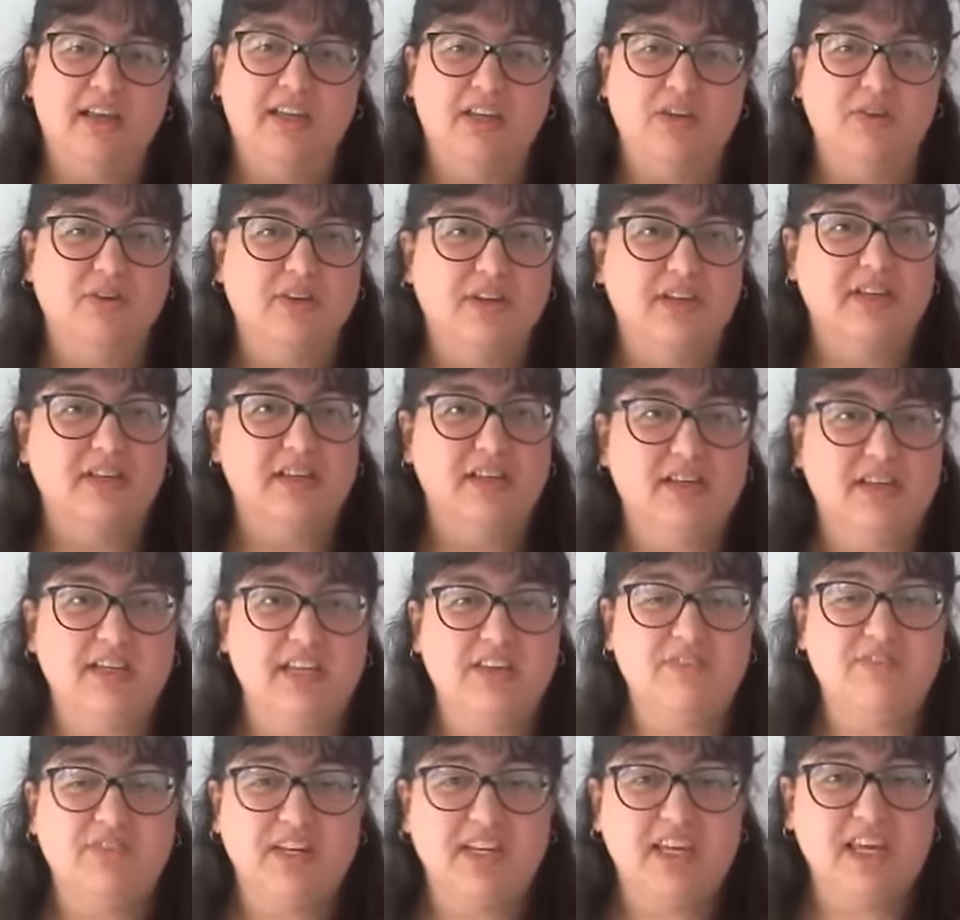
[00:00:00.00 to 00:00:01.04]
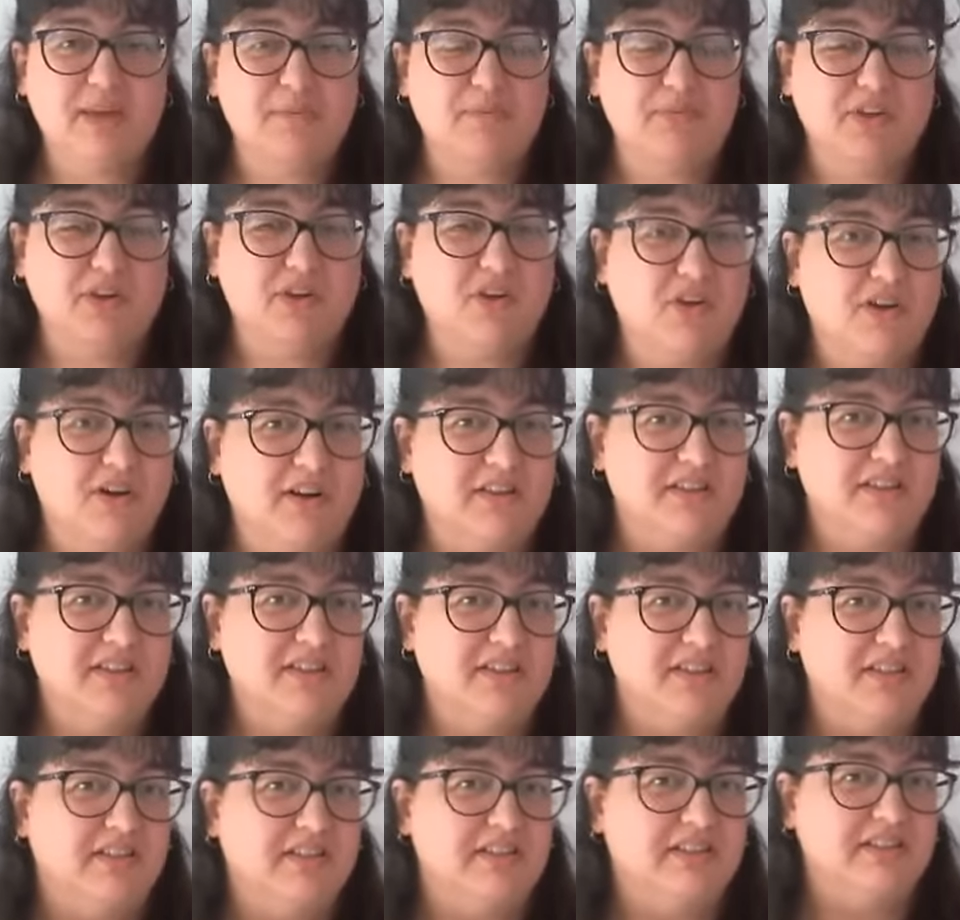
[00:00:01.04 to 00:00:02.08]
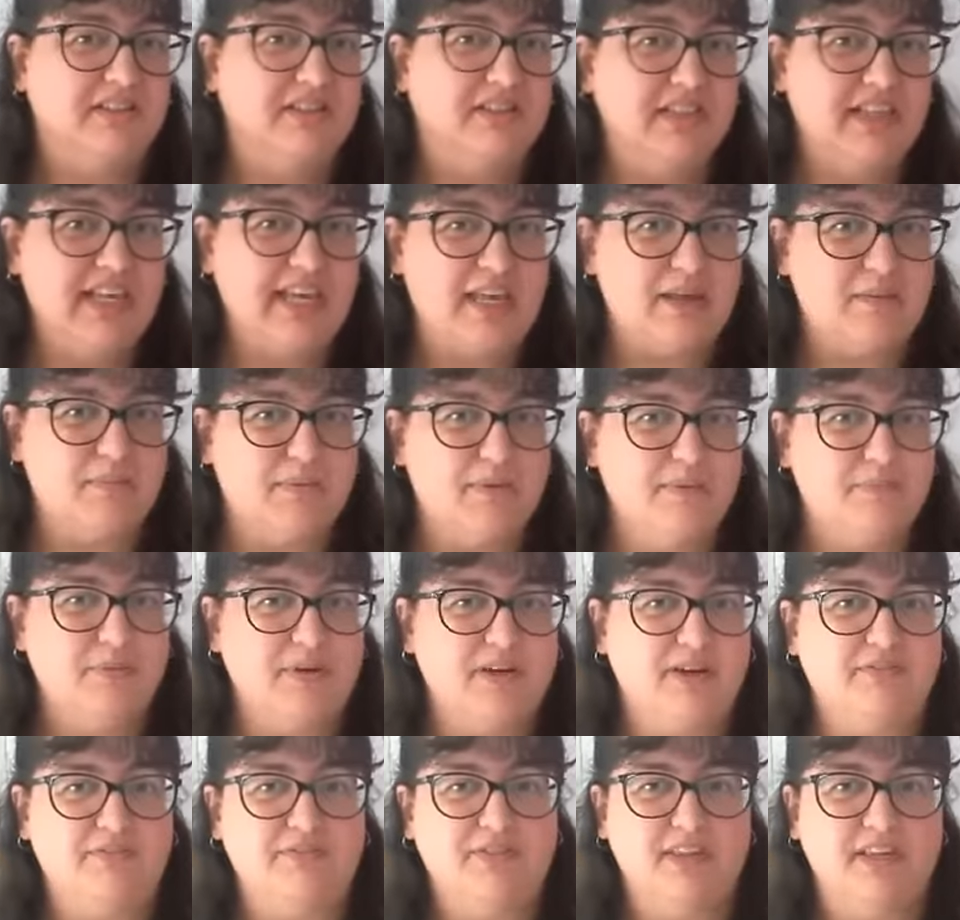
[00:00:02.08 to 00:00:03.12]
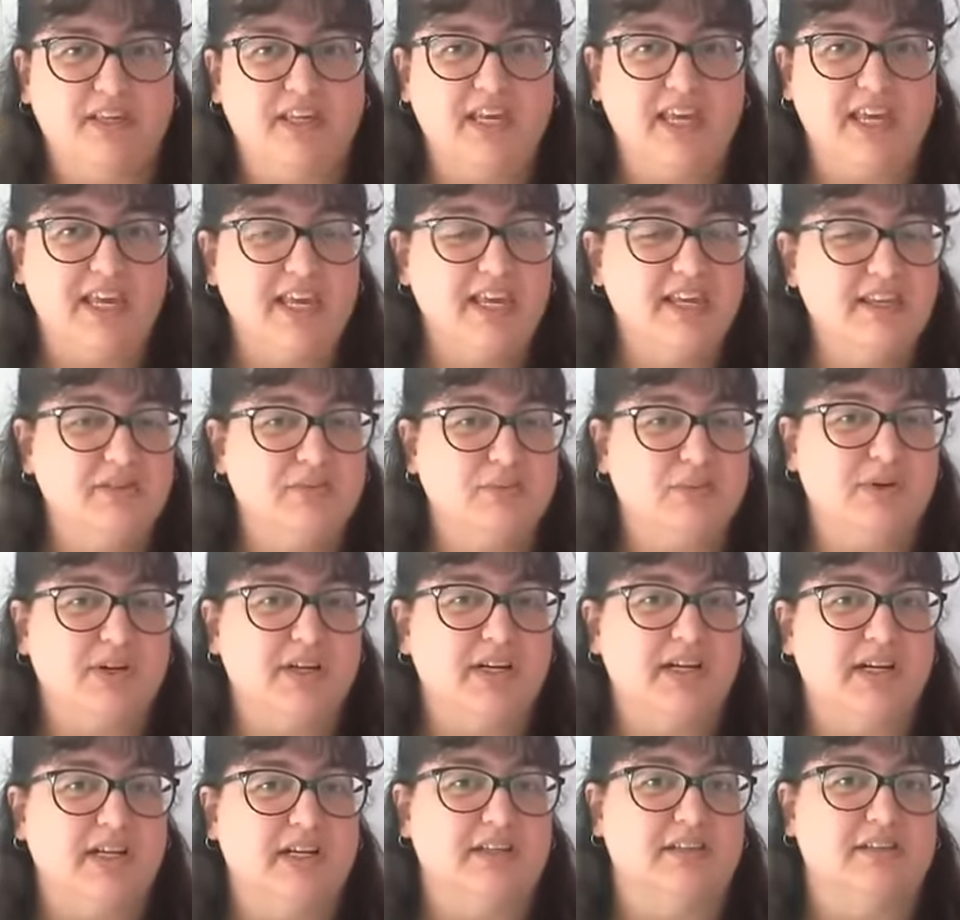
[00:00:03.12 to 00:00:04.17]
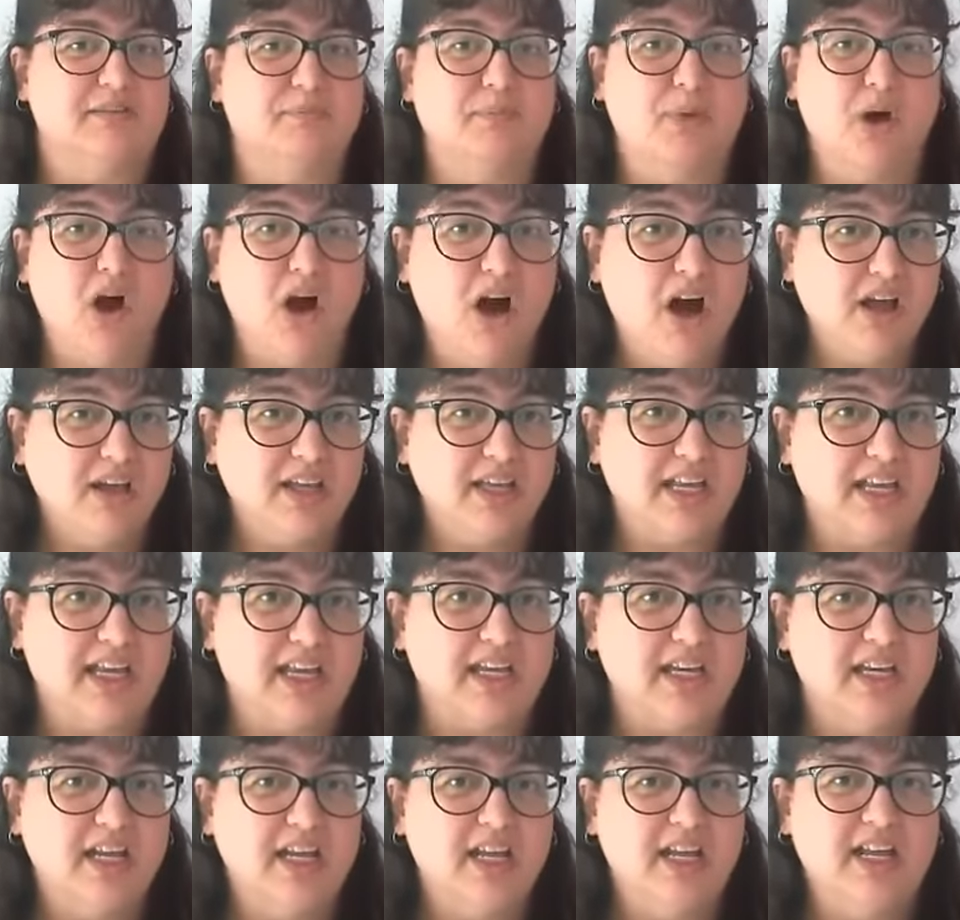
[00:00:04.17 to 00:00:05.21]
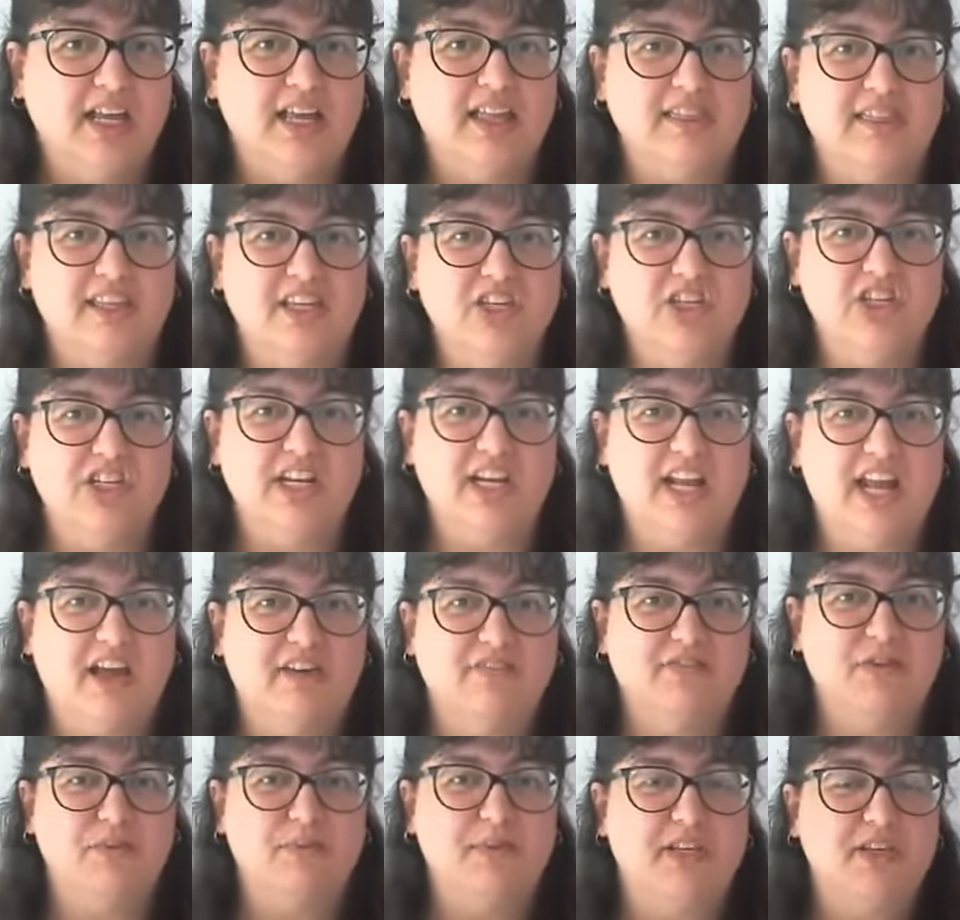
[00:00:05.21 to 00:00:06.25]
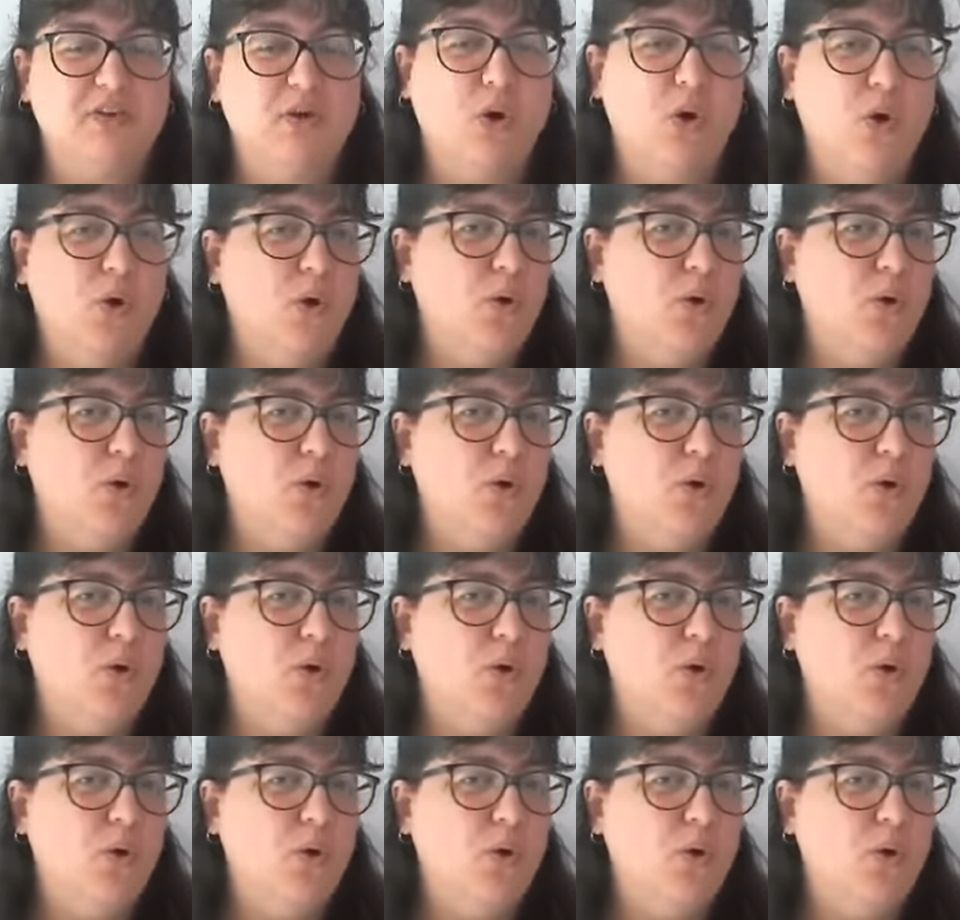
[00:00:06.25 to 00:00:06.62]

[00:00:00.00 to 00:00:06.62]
You could even keep the guard still asleep, but if the keys were in his pocket, then she'd have to be